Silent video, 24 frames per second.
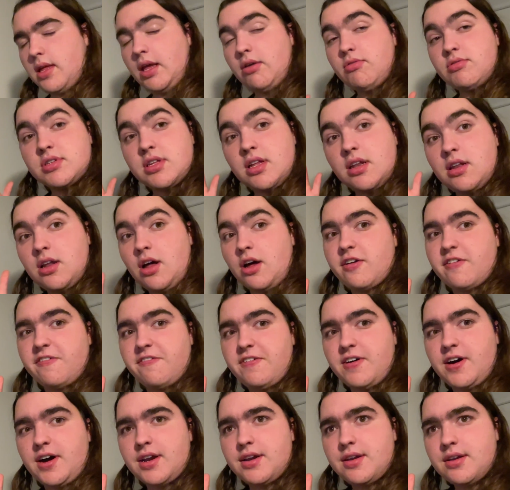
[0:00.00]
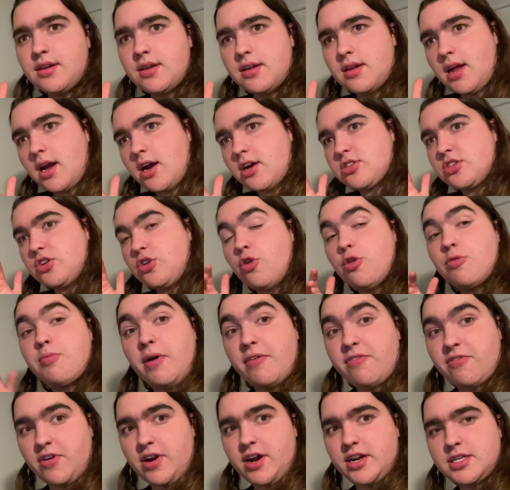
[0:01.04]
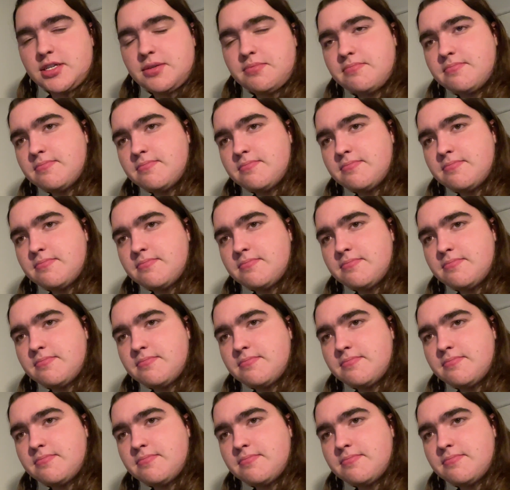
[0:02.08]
It was a lot of fun. I got to do it with my friend,